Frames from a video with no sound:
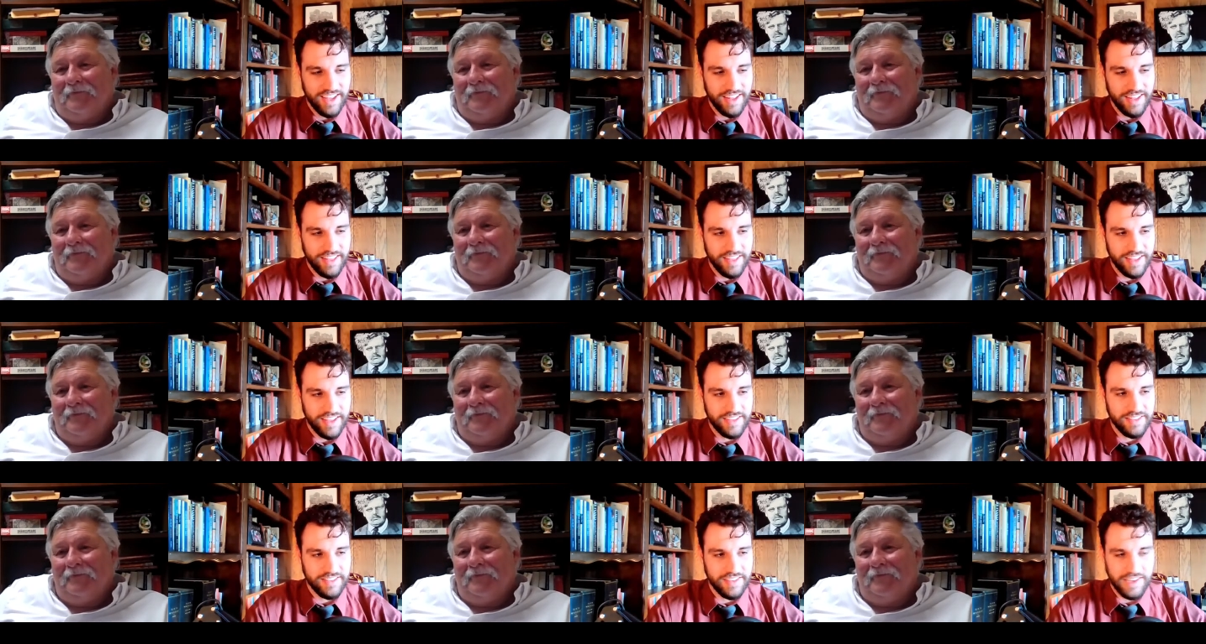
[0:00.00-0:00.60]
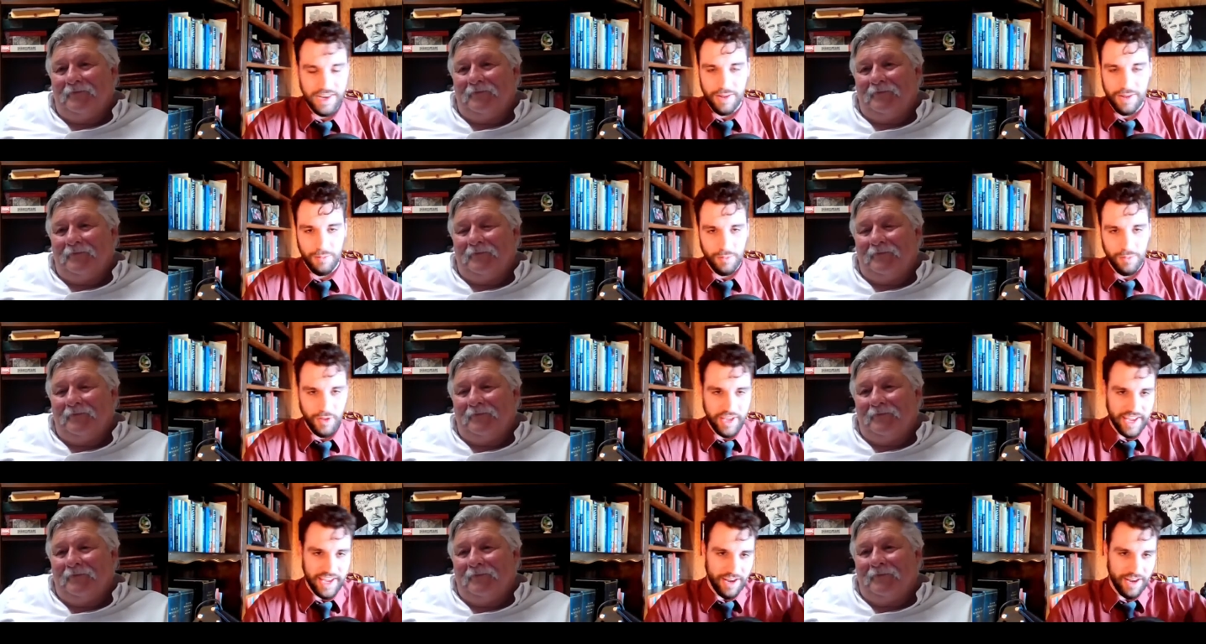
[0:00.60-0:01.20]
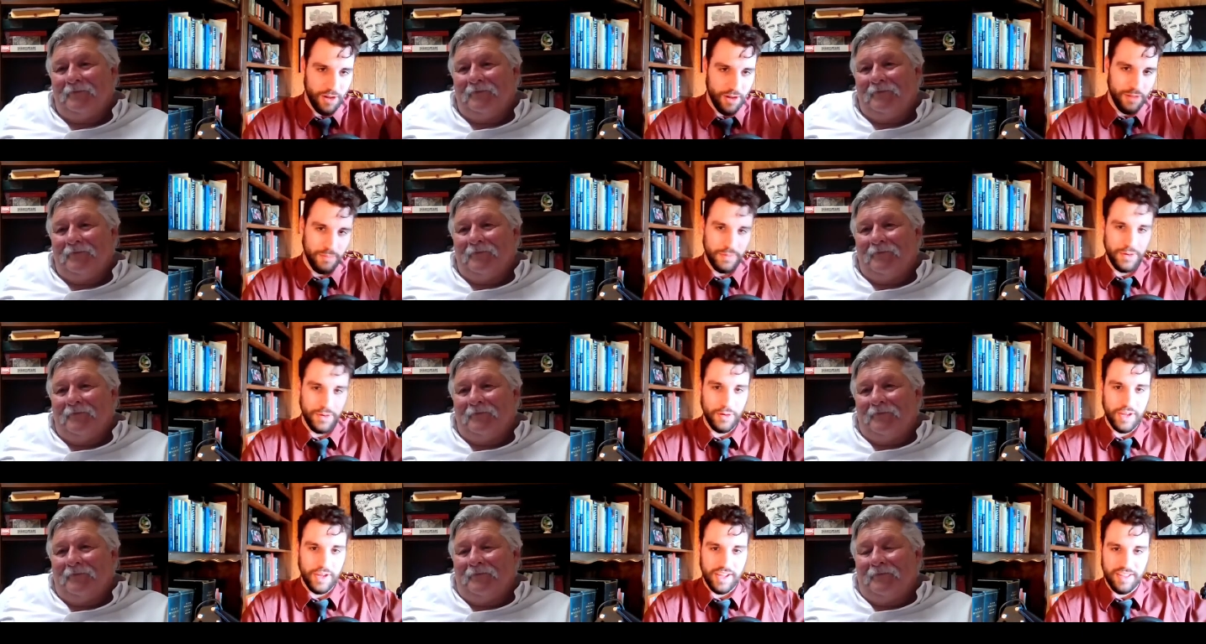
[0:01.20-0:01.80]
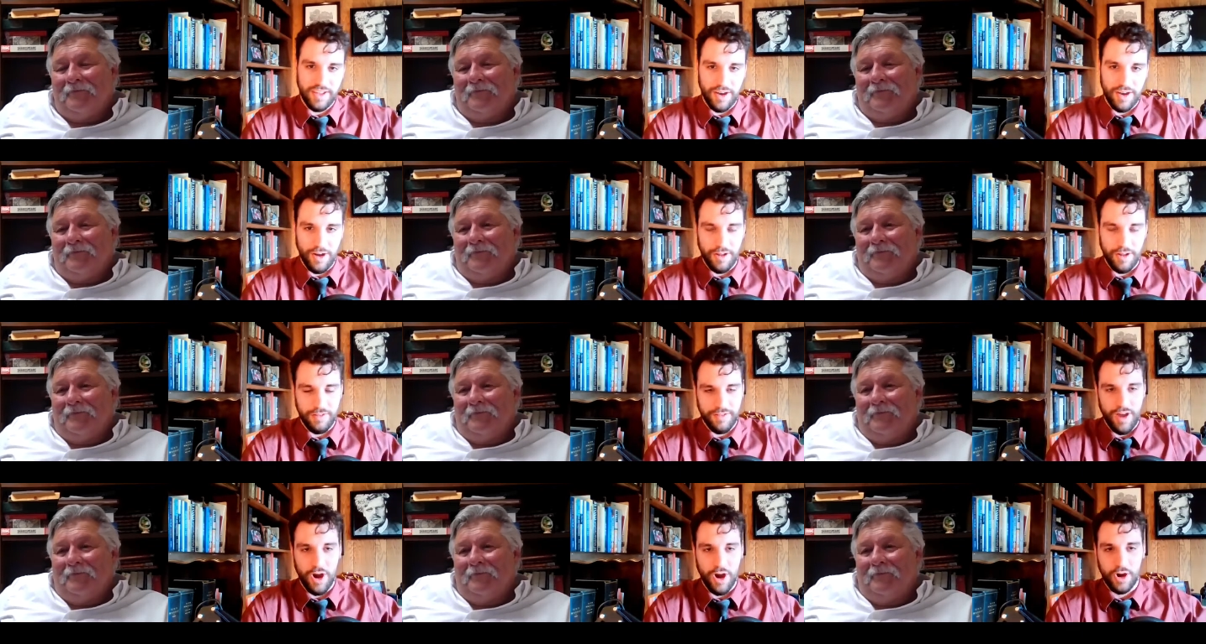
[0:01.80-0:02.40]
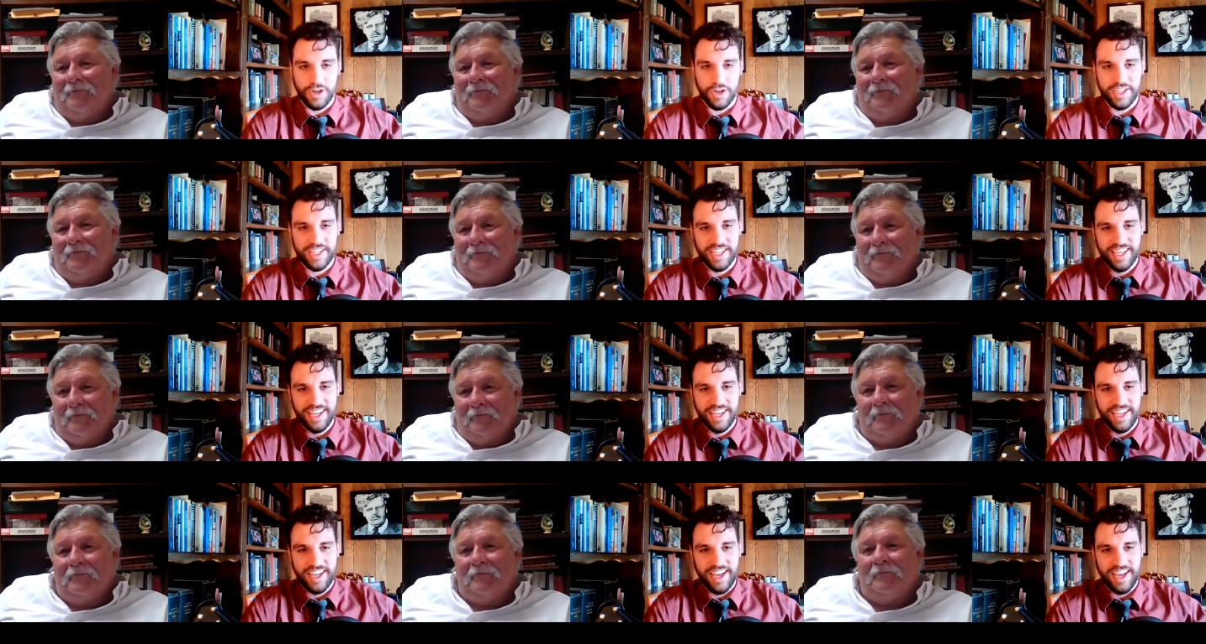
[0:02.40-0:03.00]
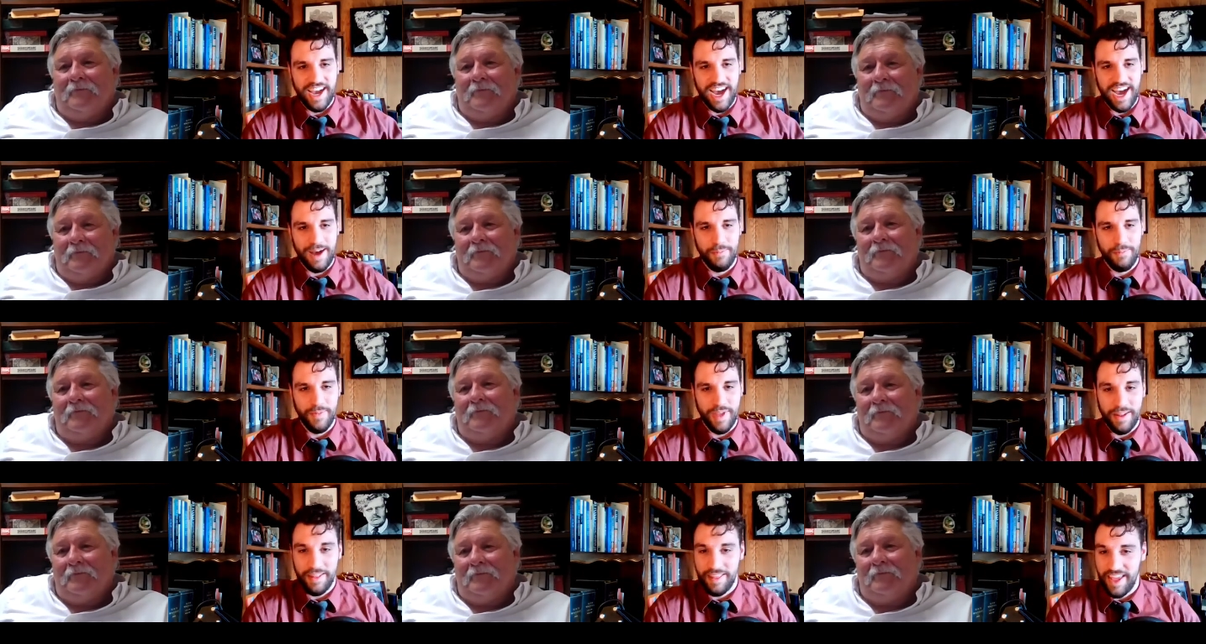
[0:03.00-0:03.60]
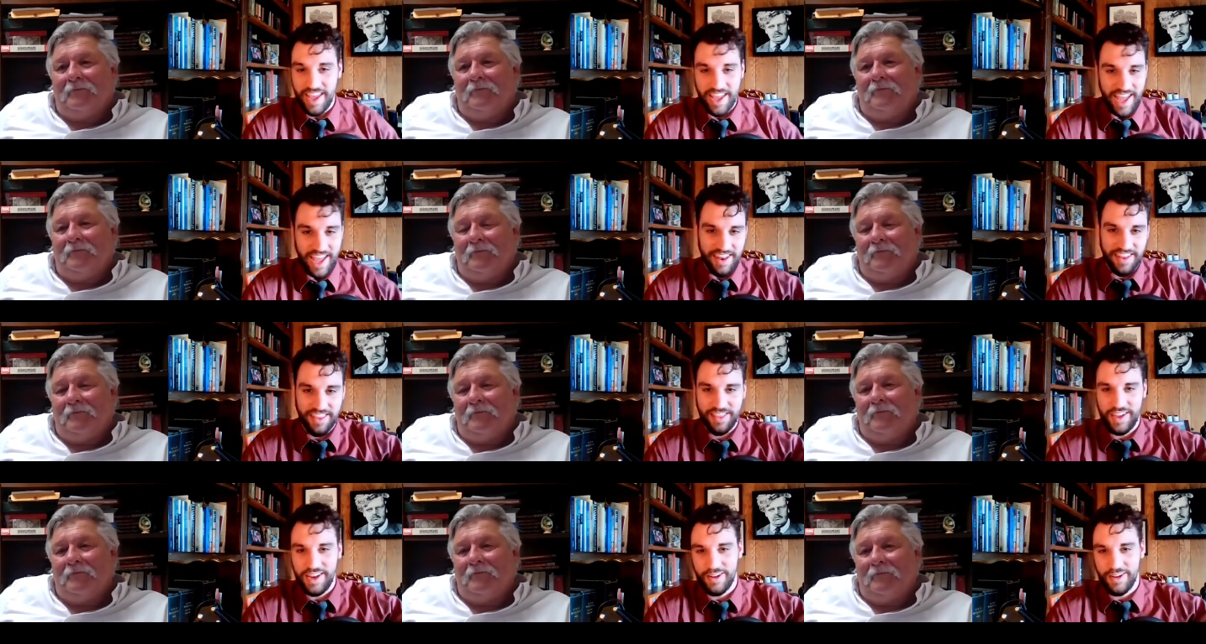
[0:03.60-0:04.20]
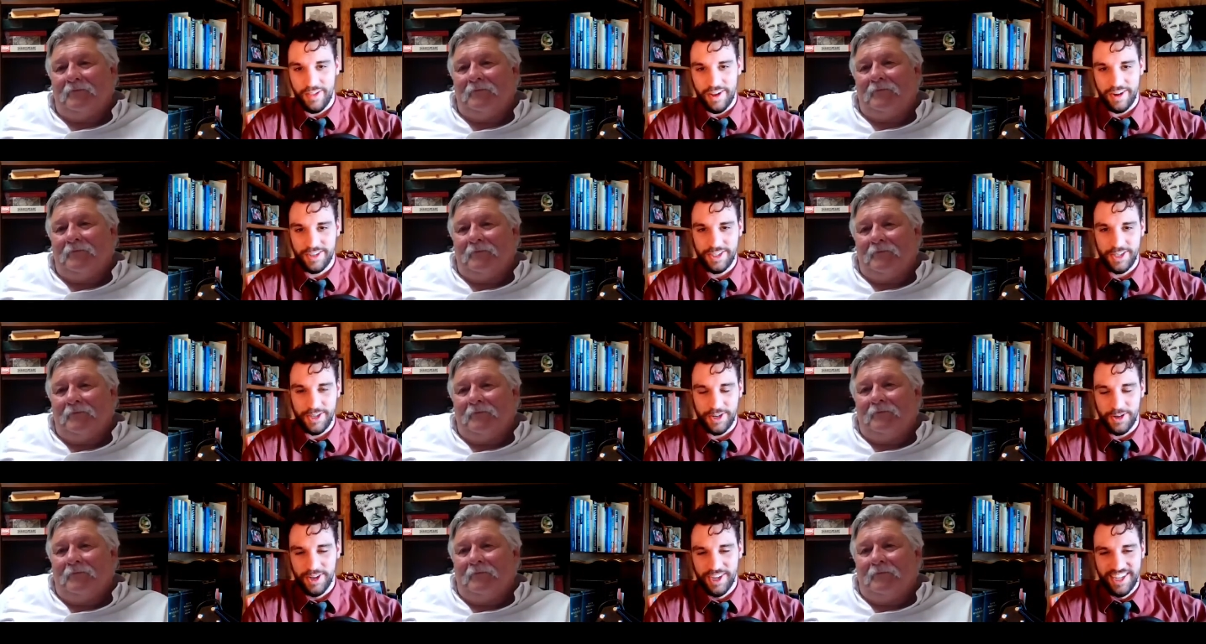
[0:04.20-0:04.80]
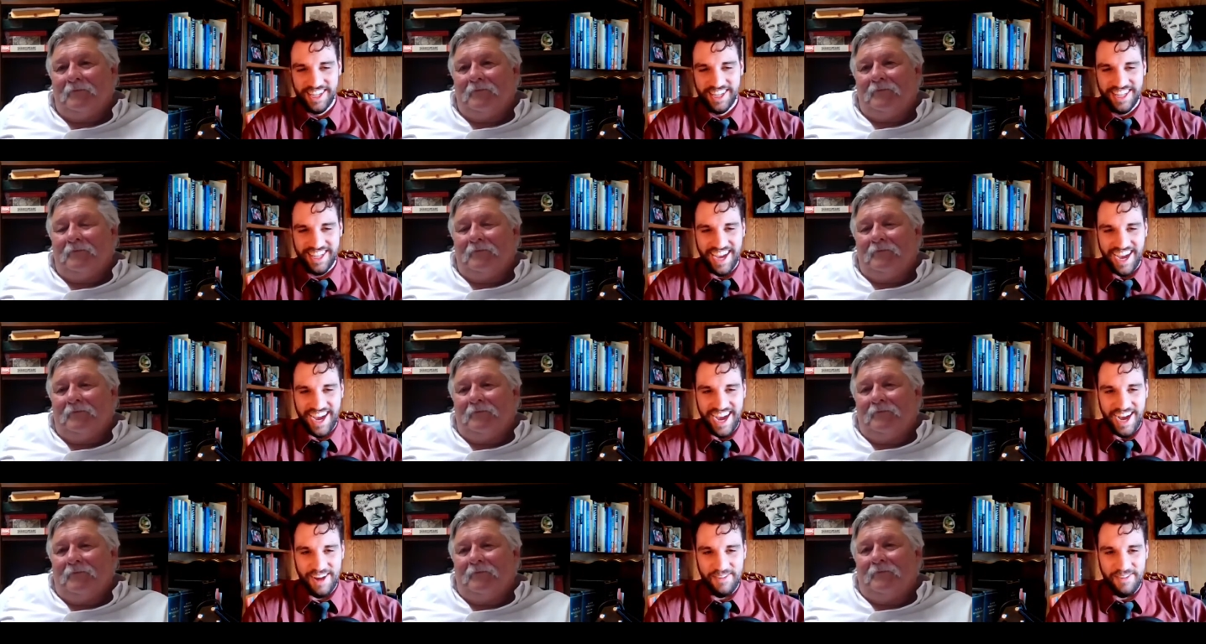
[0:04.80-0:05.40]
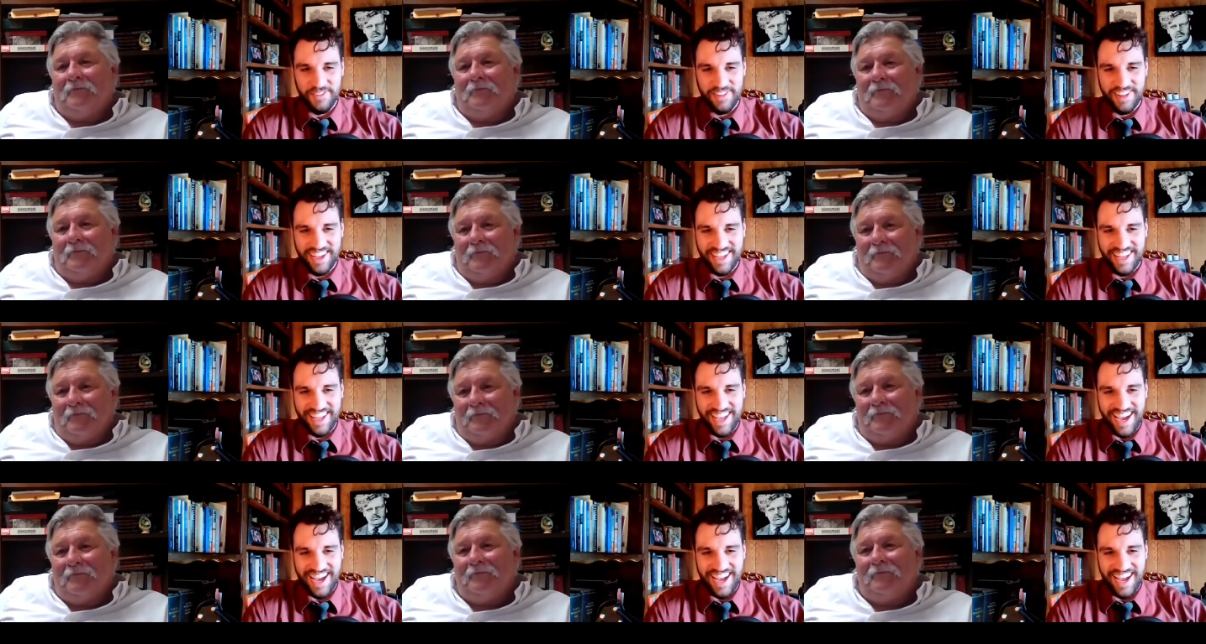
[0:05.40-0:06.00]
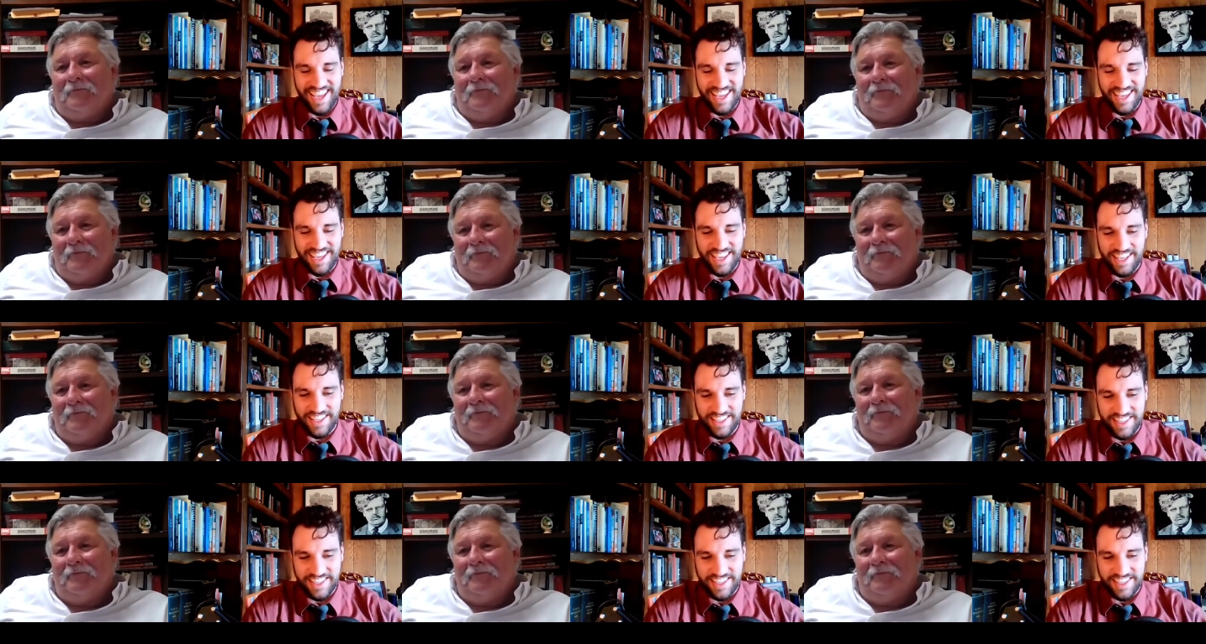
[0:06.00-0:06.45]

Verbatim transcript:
Speaker 1: this you know looking at all the beauty the all of the art um, and they had theater there too um, uh, he